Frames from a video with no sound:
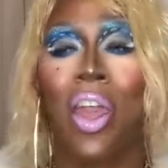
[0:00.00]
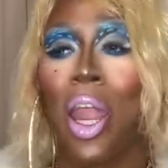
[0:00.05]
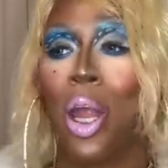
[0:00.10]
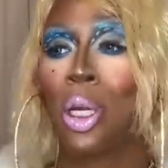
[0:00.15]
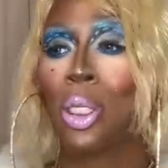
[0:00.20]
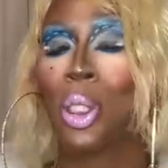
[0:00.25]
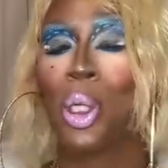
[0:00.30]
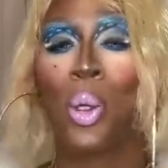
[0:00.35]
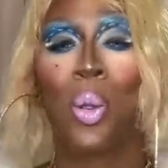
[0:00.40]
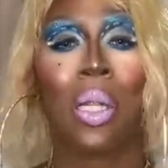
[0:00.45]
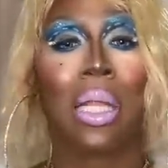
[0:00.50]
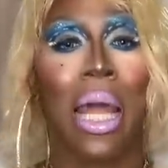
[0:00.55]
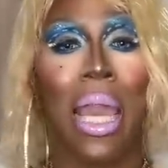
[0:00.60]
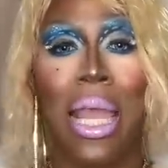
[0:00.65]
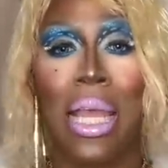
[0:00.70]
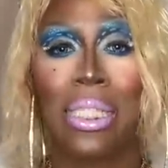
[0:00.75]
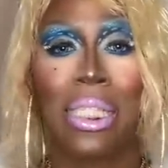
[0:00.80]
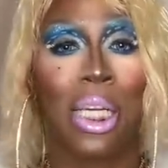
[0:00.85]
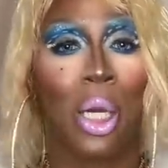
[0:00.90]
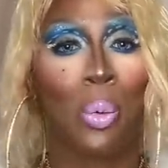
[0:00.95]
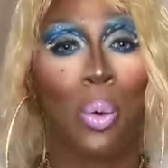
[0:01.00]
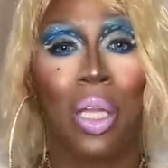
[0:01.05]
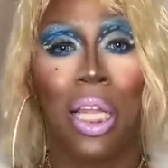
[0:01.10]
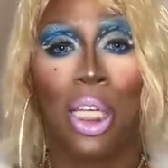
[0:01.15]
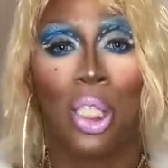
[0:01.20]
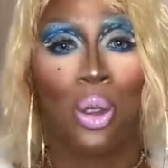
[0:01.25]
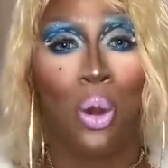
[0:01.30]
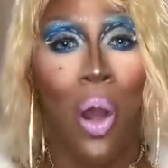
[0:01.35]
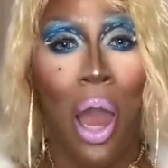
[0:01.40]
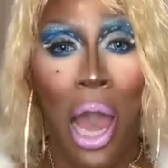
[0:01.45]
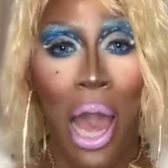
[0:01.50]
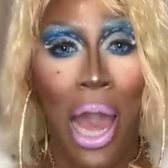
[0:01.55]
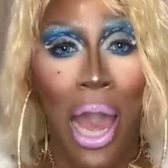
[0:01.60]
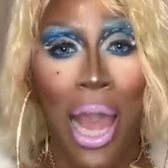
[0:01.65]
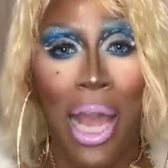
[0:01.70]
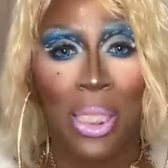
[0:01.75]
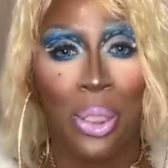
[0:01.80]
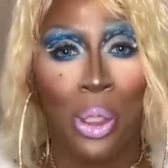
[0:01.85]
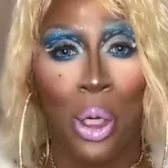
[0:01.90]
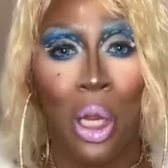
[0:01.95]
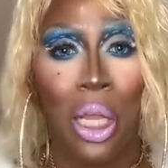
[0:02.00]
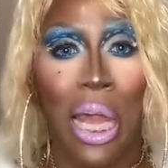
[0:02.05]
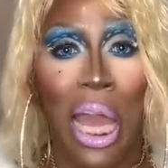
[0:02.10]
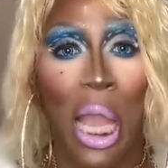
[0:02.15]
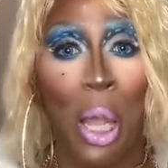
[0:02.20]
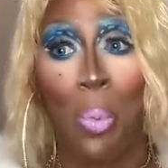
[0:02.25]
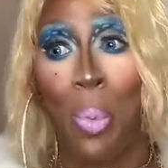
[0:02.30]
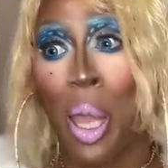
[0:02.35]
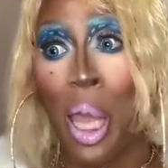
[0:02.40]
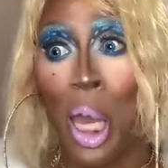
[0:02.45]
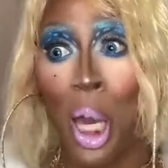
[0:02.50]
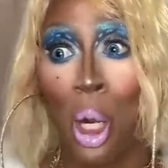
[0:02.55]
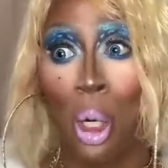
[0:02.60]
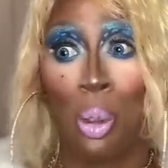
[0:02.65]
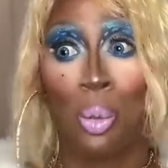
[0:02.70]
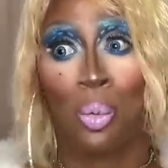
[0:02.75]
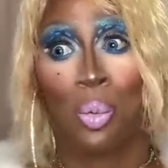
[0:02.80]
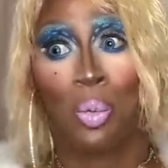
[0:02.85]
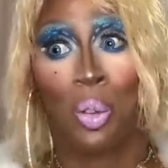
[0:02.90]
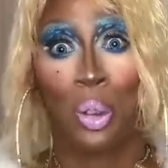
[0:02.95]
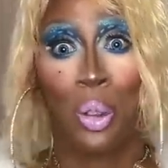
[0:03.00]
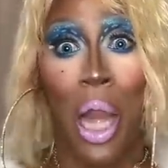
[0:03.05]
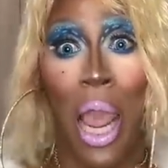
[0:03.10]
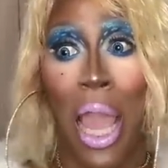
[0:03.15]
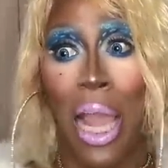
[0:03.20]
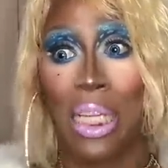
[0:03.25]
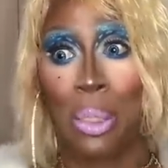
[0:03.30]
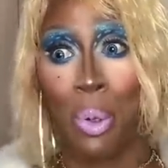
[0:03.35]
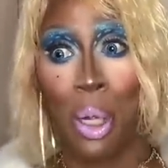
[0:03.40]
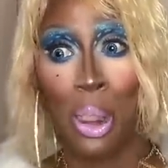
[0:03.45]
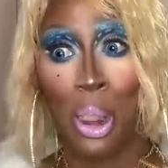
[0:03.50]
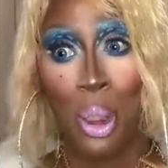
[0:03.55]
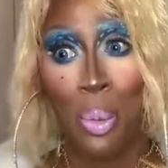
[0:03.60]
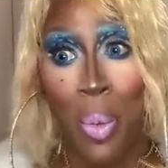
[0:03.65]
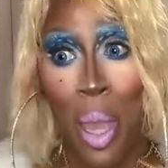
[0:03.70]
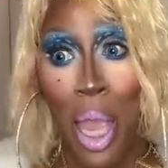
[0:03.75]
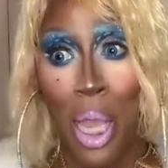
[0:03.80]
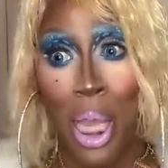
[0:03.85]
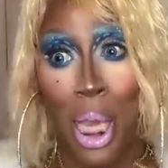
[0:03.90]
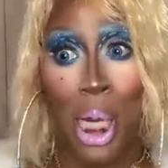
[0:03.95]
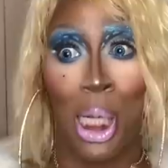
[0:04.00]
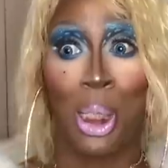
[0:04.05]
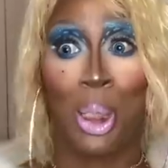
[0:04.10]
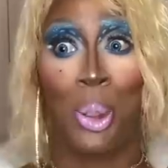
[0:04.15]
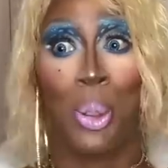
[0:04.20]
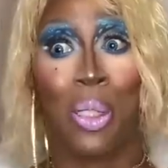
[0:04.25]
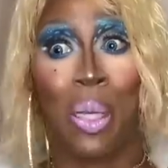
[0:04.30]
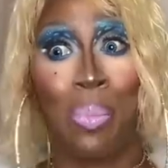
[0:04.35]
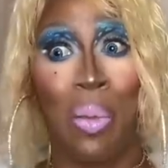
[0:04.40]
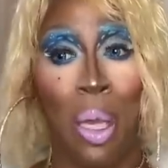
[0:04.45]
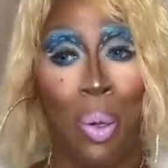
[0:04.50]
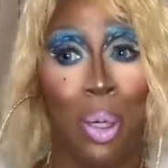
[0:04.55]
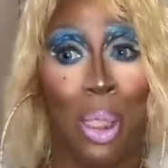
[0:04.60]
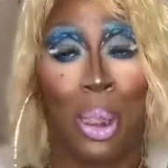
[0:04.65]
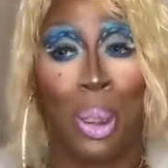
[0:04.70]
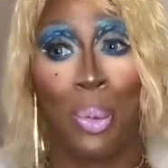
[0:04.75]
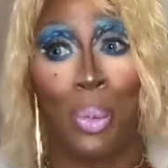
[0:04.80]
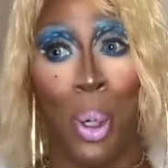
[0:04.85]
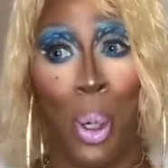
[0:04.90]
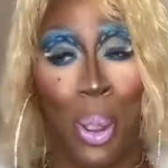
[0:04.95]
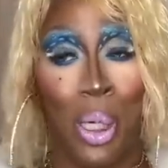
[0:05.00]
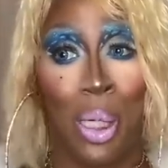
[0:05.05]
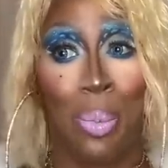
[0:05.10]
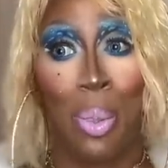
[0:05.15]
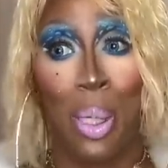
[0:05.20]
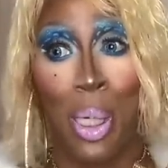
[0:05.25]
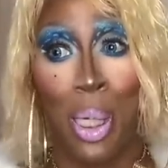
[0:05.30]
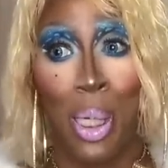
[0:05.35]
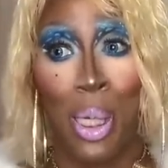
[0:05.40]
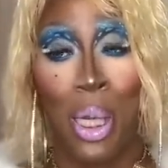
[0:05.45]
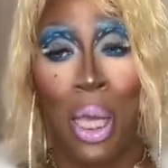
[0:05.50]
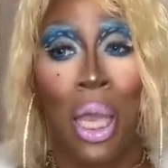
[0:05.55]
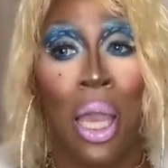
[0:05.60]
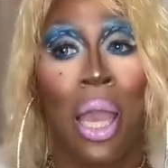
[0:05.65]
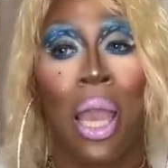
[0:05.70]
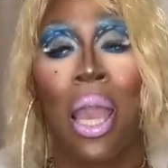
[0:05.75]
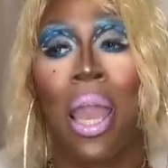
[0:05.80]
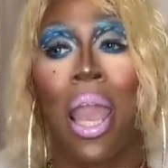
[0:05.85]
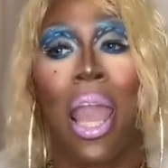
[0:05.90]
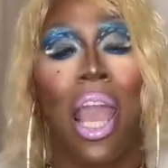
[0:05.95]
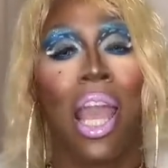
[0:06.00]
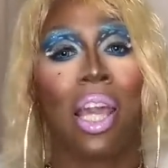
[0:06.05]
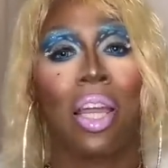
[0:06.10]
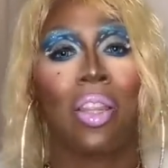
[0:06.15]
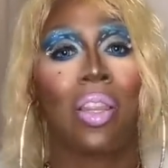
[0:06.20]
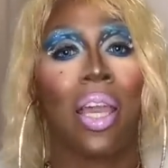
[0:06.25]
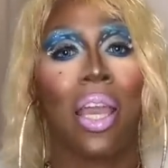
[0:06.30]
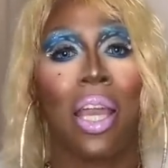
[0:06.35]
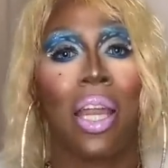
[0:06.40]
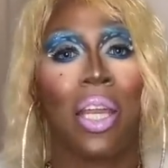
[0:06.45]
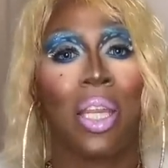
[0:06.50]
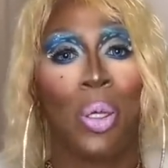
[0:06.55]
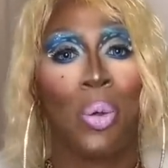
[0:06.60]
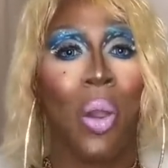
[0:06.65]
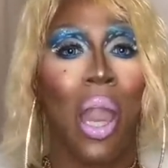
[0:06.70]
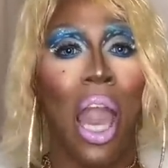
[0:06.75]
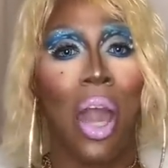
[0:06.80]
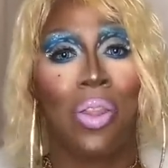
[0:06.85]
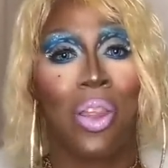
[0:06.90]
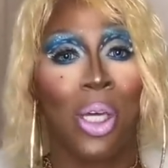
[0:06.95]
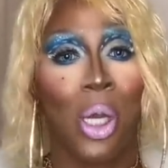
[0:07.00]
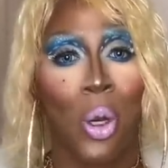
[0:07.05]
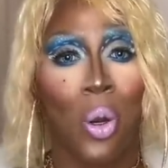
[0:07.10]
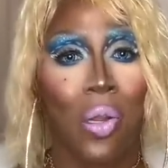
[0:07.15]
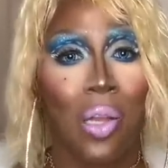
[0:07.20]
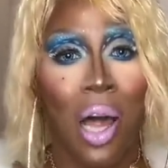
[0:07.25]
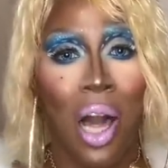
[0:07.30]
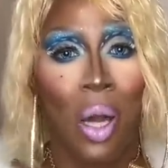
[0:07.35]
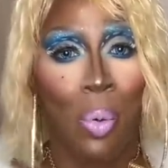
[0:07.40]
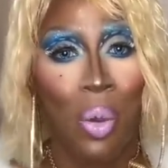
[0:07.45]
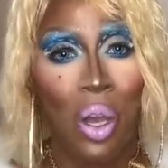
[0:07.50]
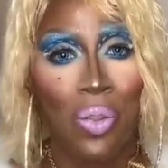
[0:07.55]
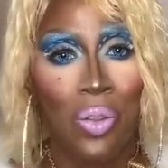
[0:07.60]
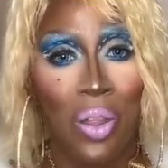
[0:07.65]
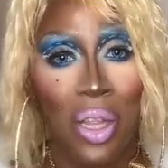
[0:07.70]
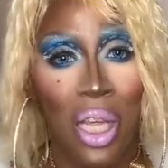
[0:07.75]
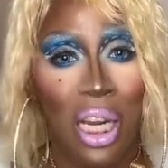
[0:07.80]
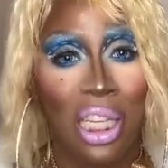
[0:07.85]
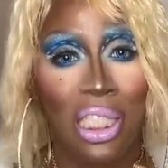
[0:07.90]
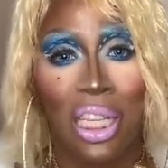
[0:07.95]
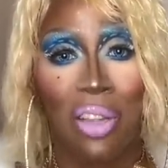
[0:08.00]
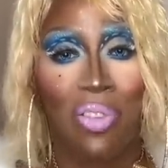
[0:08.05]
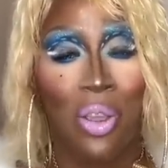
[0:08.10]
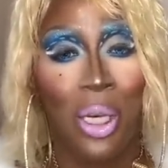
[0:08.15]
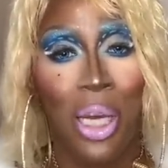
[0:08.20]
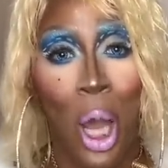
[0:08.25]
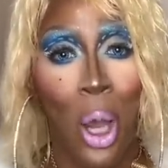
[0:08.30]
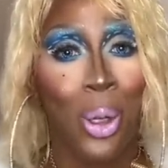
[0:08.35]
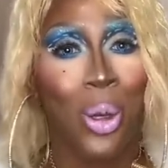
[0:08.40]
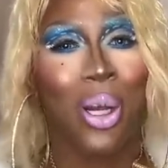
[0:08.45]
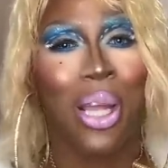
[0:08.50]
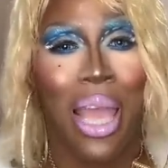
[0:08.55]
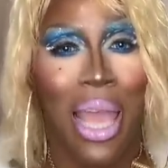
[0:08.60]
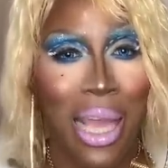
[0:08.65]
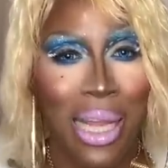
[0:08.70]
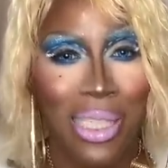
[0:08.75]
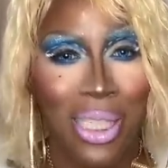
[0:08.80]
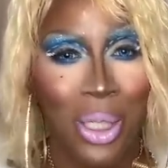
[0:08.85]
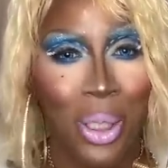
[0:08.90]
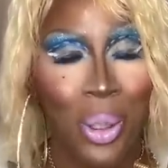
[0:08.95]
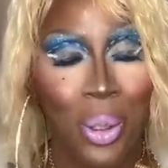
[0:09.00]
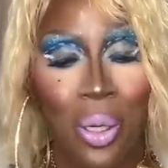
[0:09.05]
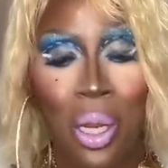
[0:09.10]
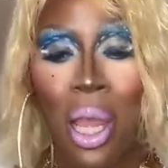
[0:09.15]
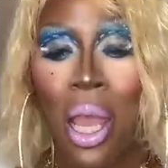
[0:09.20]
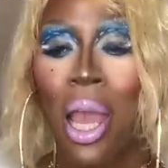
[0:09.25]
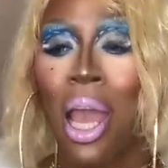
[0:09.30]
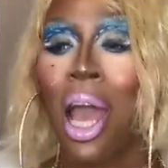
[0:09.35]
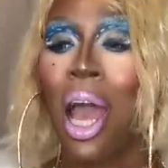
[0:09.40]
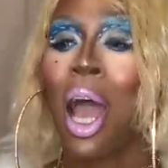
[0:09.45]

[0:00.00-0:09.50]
They are too lazy to really try. So they're like, well, drag is what you make it. You can be what you wanna be. And then you have to go along with it, because if you don't, you're canceled.